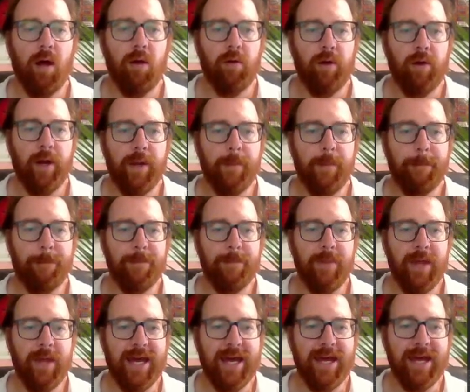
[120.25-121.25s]
All right.
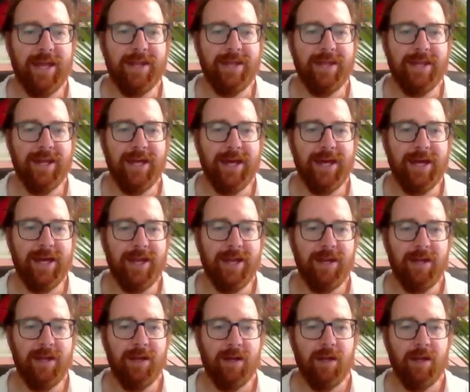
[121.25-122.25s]
And
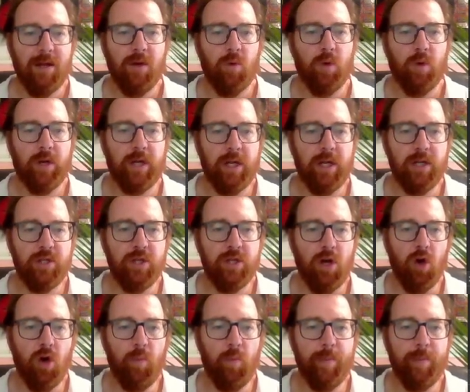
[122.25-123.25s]
then we're going to
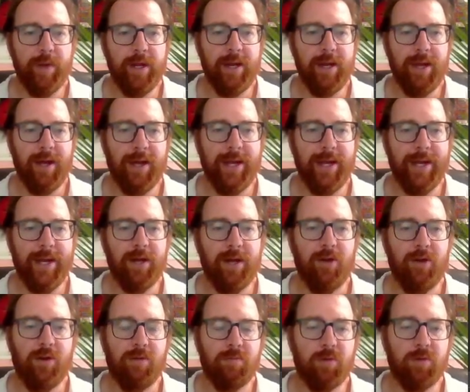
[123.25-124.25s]
open a
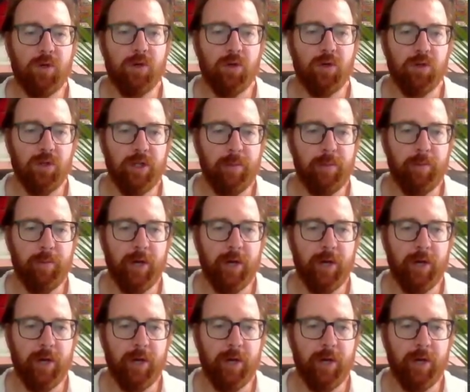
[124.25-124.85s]
curly